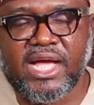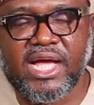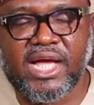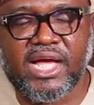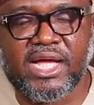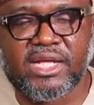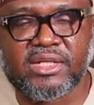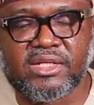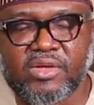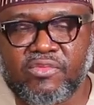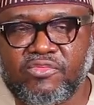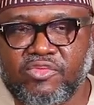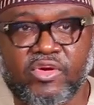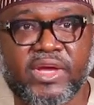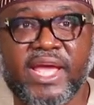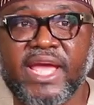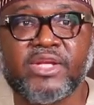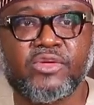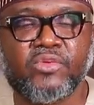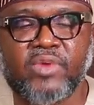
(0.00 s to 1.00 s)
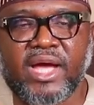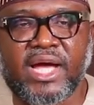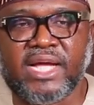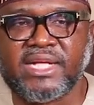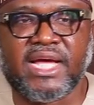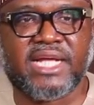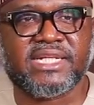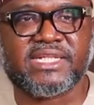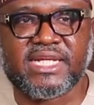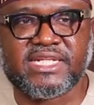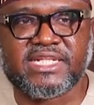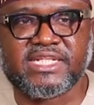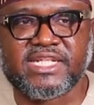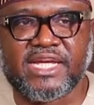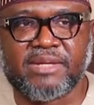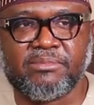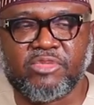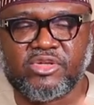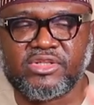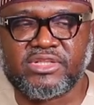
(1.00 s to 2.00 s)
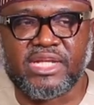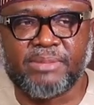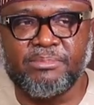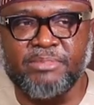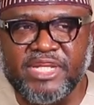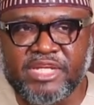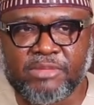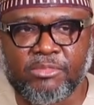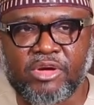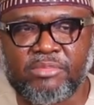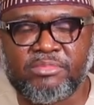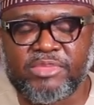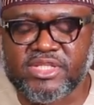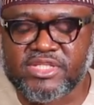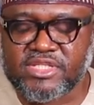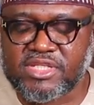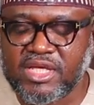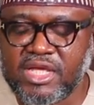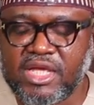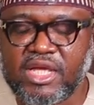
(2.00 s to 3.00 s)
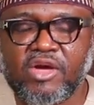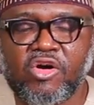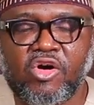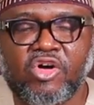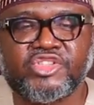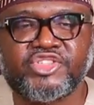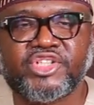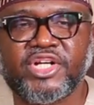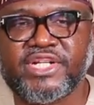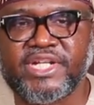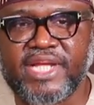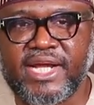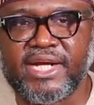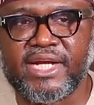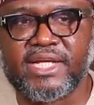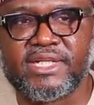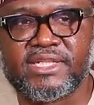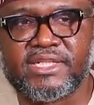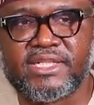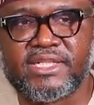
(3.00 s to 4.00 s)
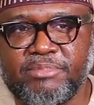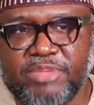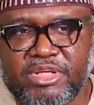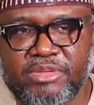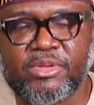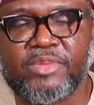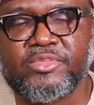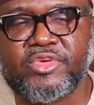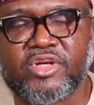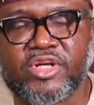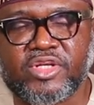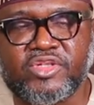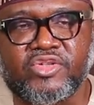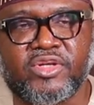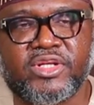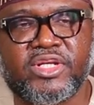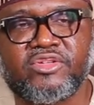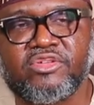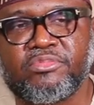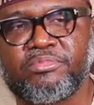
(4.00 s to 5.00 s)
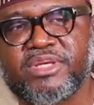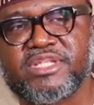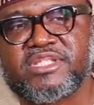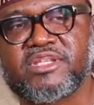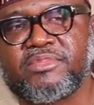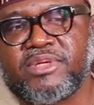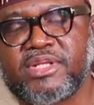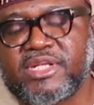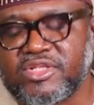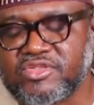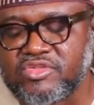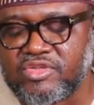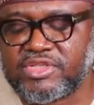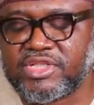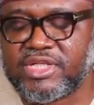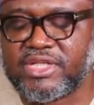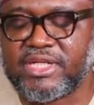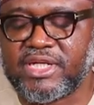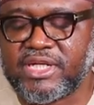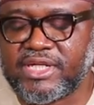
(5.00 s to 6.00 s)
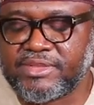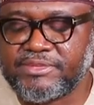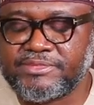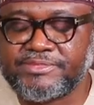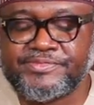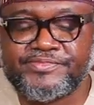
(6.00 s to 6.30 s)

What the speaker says: and from anywhere and at any time. But the minimum is 100 naira. minimum you can donate on PaySabil is 100 naira.